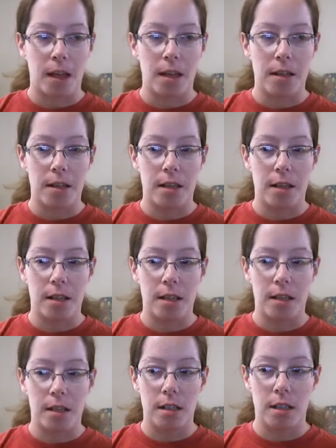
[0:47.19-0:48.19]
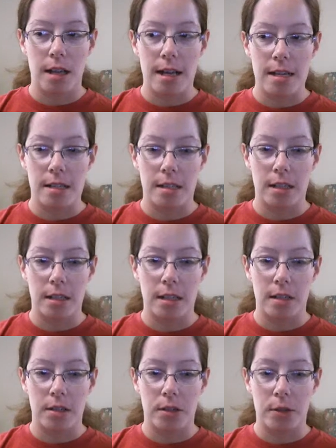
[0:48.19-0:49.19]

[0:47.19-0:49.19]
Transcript: And then last night,